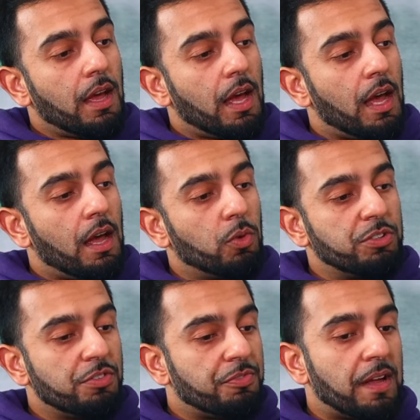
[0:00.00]
Uh,
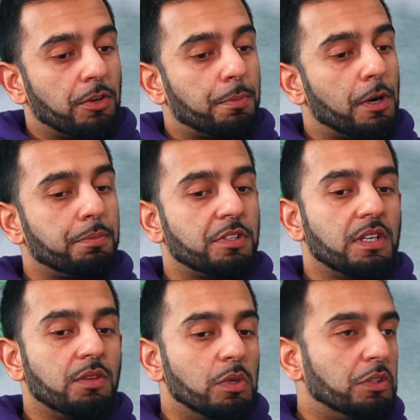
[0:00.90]
once you've found a
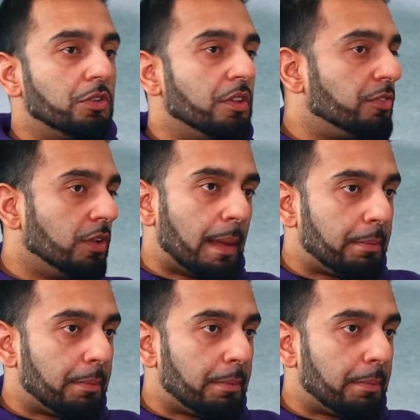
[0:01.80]
property, we'll do the full